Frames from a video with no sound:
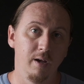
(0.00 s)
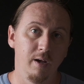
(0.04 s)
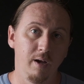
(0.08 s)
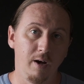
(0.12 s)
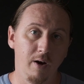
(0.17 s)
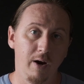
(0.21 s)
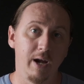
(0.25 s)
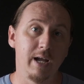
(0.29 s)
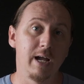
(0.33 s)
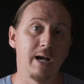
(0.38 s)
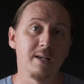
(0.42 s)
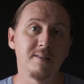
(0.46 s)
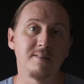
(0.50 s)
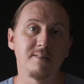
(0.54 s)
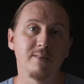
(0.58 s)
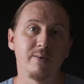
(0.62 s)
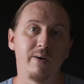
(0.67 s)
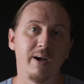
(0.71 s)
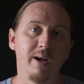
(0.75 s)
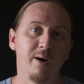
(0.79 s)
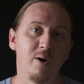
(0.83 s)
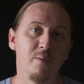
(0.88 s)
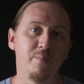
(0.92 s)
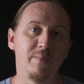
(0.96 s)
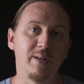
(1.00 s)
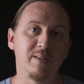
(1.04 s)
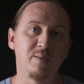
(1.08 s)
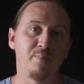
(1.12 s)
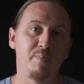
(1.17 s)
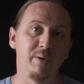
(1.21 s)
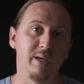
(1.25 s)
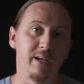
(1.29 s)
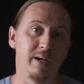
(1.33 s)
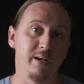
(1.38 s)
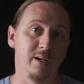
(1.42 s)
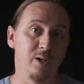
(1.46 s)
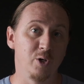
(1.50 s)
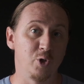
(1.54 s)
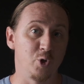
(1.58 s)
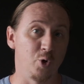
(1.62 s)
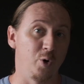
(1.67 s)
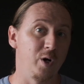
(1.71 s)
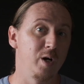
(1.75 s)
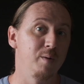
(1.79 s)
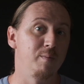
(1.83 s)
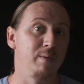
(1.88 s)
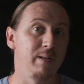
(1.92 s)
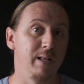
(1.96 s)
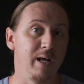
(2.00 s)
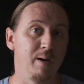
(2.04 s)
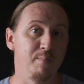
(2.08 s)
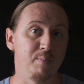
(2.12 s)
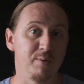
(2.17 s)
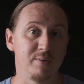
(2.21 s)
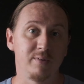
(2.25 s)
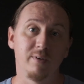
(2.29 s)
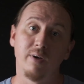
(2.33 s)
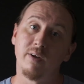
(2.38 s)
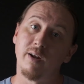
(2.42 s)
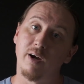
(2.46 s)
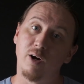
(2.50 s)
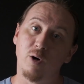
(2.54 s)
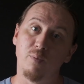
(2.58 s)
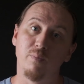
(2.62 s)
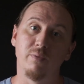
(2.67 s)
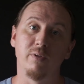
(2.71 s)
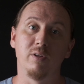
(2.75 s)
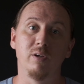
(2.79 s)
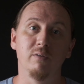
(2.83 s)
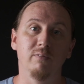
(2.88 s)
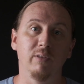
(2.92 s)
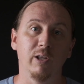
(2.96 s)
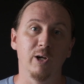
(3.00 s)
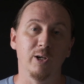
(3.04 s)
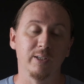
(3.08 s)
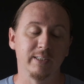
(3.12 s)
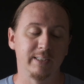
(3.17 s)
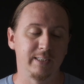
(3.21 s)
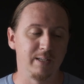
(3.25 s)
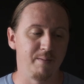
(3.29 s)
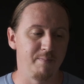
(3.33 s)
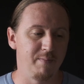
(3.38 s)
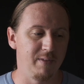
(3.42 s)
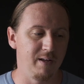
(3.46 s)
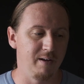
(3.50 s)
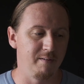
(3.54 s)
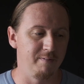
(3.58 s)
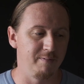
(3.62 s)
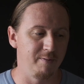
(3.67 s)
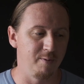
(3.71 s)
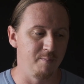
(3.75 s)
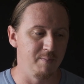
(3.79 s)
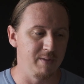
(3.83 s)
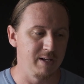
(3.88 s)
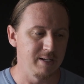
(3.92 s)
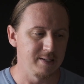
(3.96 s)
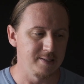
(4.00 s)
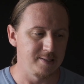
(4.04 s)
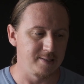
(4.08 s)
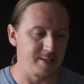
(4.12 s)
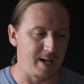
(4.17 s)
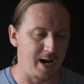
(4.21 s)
Alright guys, so I hope that's been an enjoyable episode. I hope that you've learned something from this.